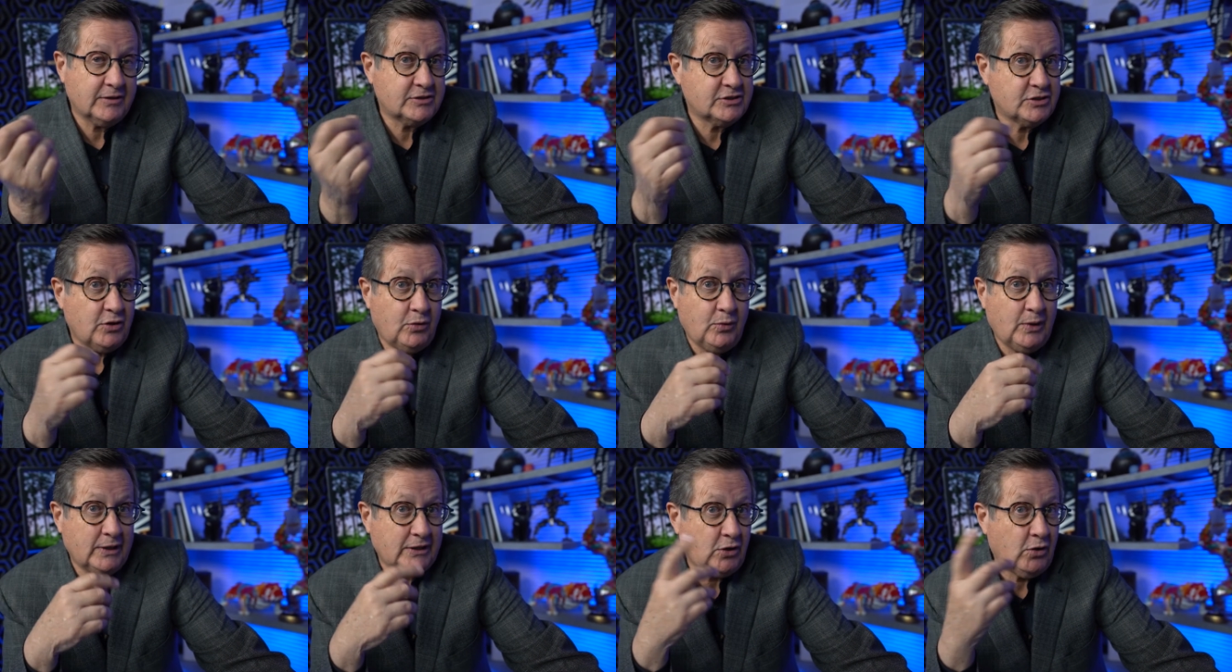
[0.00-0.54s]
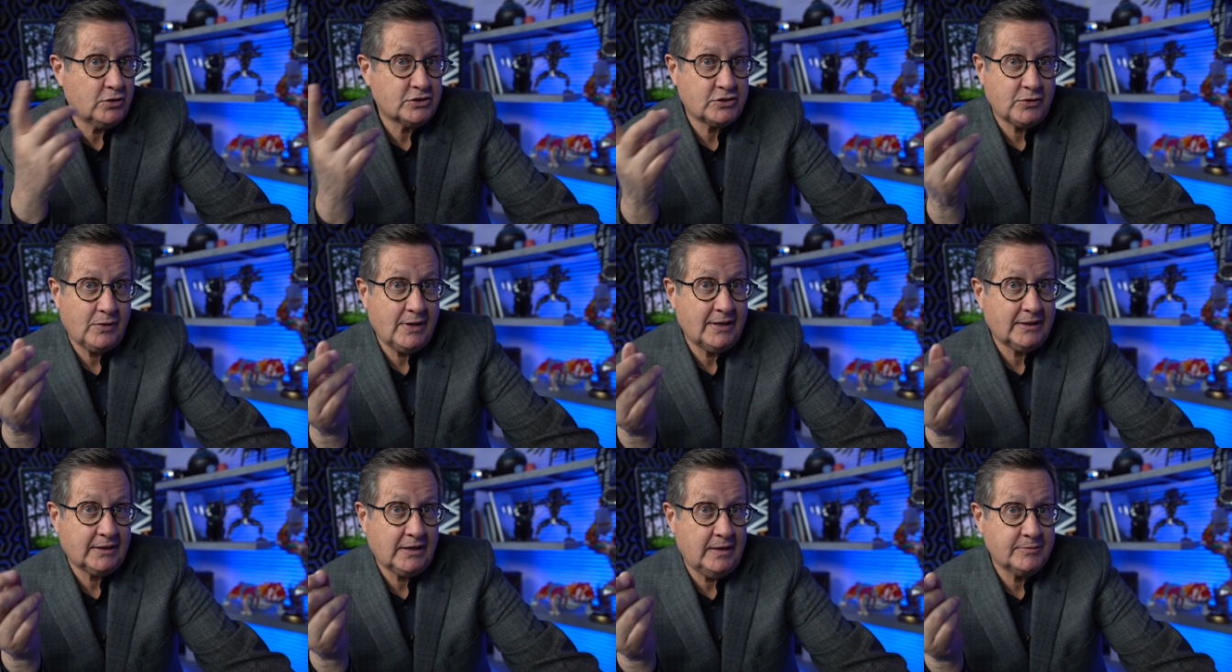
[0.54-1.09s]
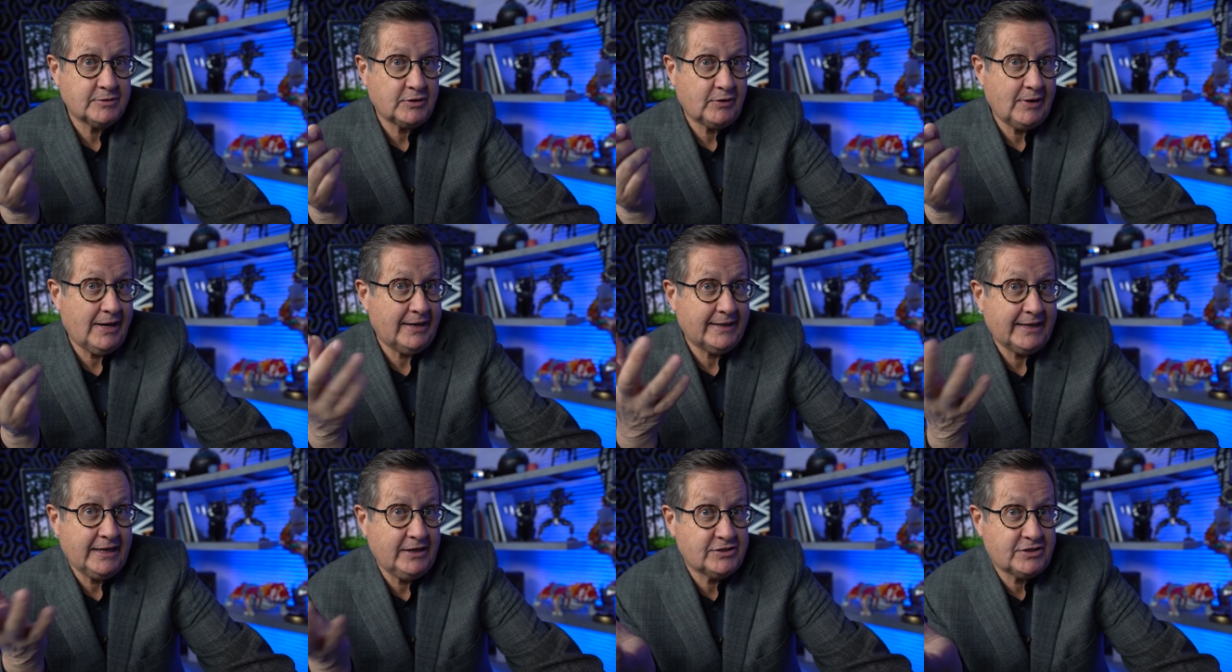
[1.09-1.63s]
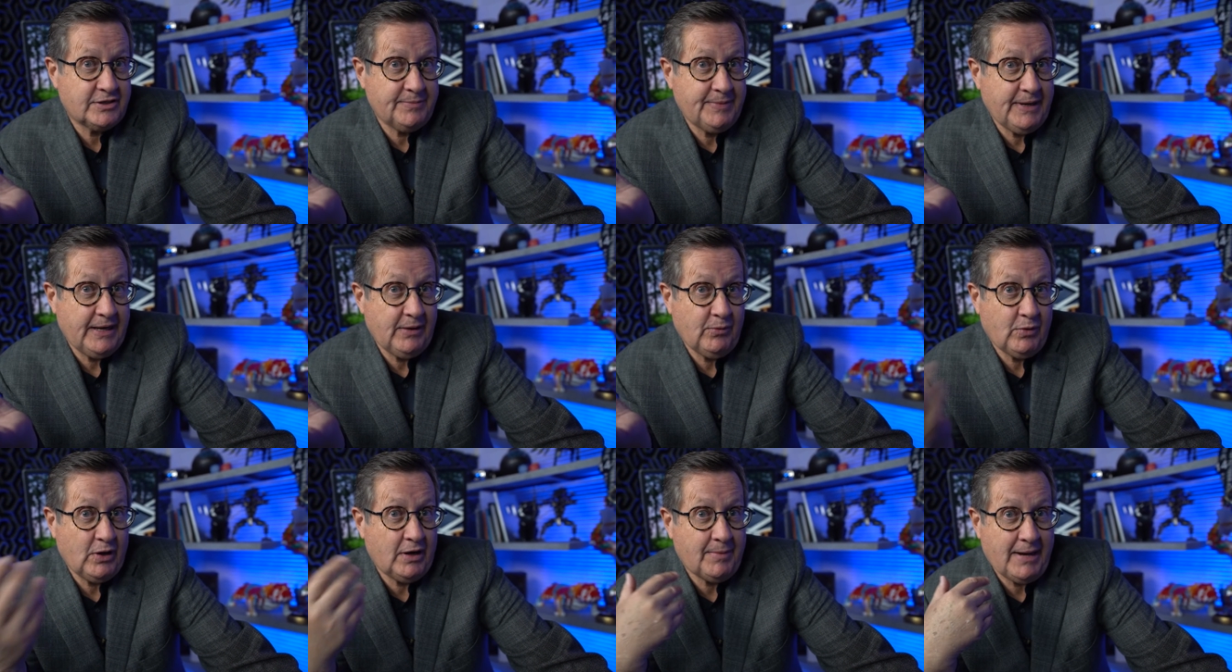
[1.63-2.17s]
So what goes around comes around. He used to be
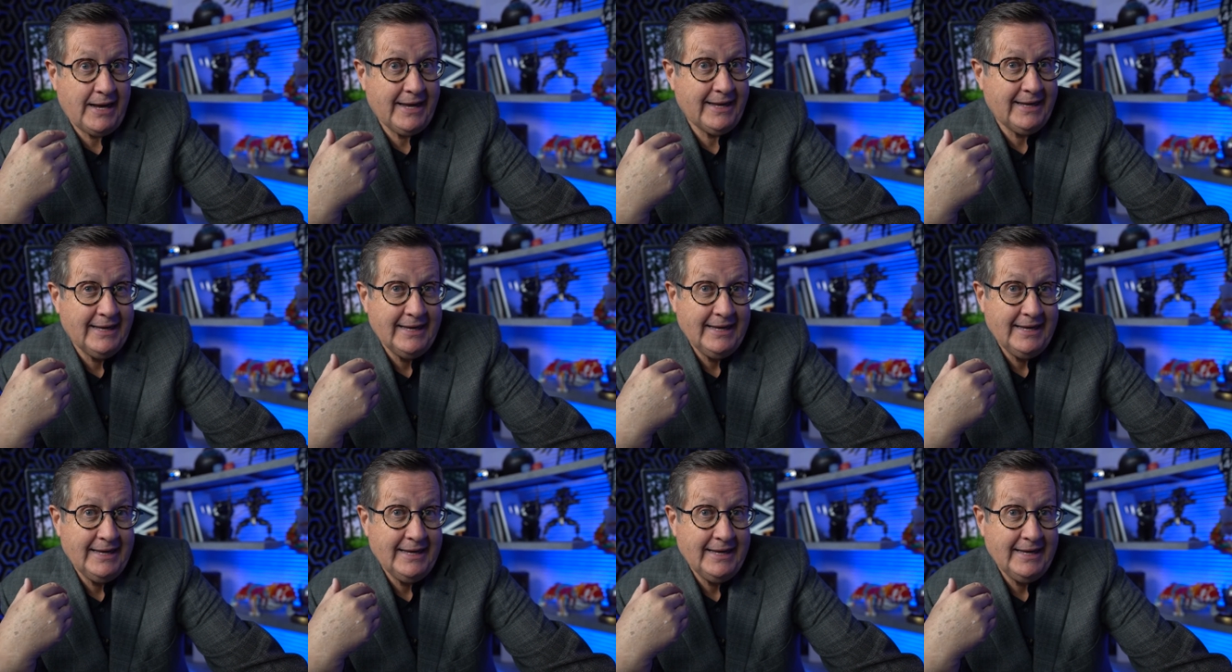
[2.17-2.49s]
one of my